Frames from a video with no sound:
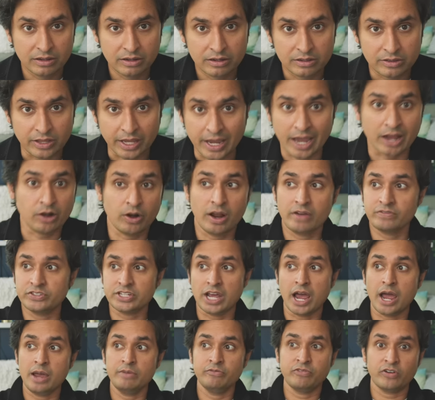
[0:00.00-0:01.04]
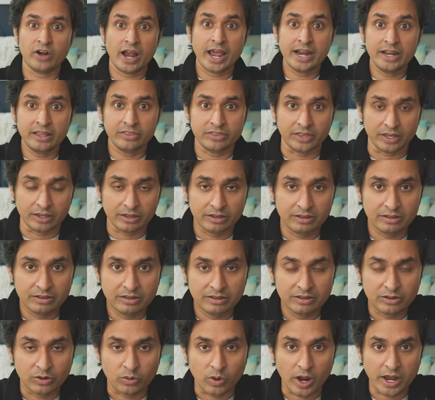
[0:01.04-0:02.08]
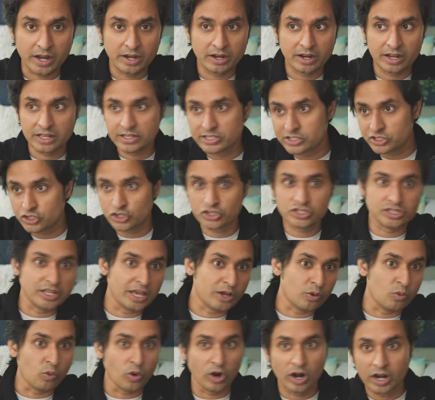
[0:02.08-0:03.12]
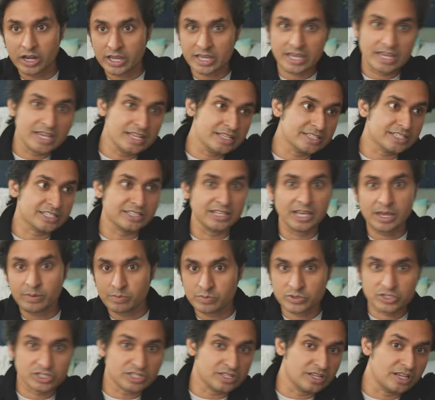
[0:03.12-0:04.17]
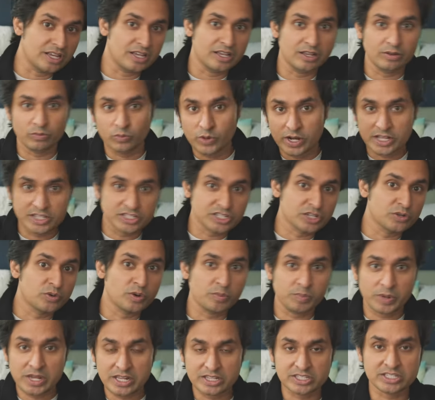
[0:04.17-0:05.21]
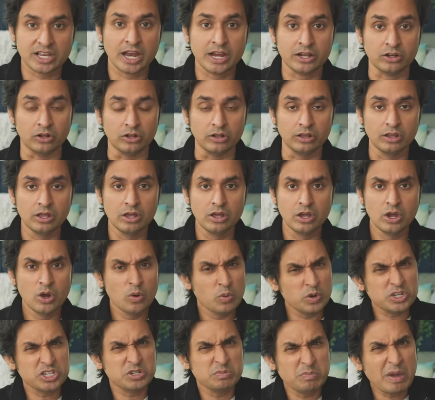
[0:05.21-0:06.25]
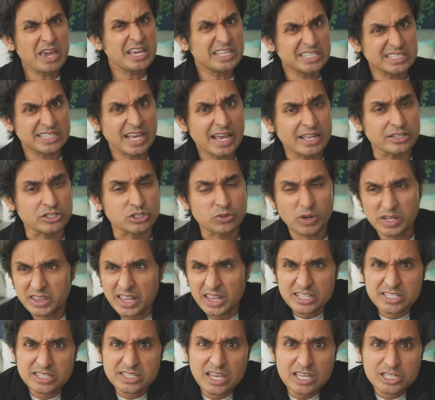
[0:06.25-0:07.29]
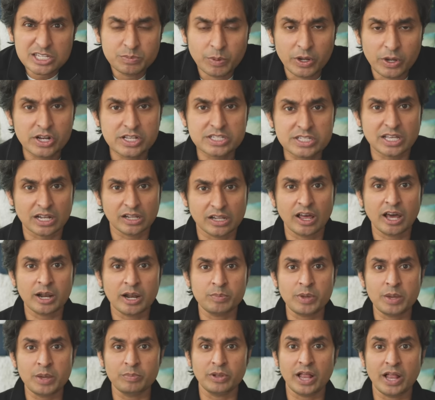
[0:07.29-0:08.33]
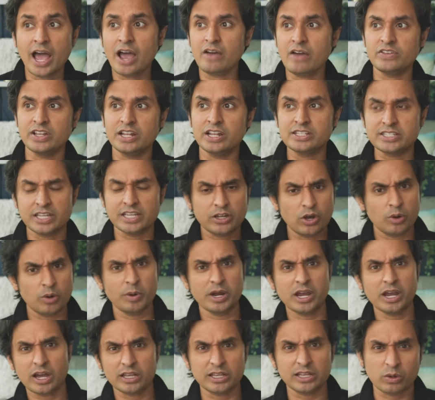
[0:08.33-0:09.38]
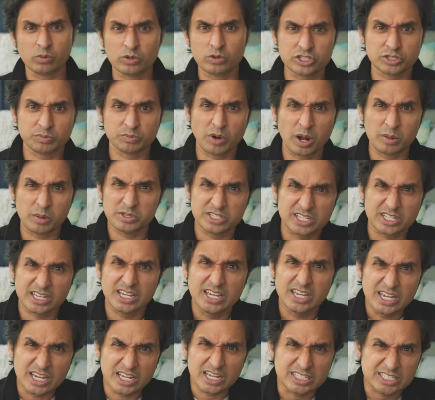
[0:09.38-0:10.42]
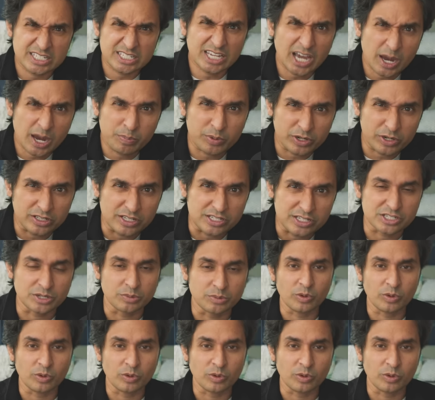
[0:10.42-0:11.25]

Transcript: Like I don't have time for anything right? It's just like work, eat, sleep, uh, rinse and repeat cycle, which makes sense, right? That's the experience that a lot of people have. And it's like, oh my God, like, what's the problem? It's like, it's capitalism,